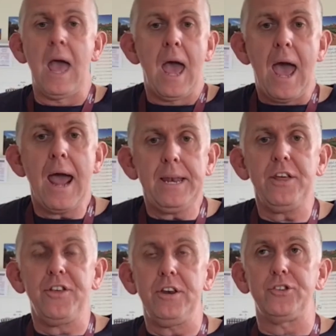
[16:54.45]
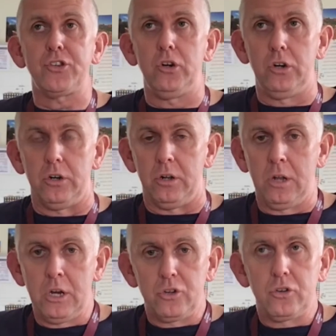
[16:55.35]
anything at all.
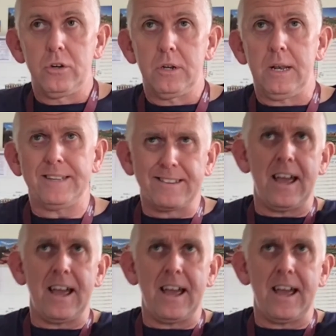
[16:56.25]
Let's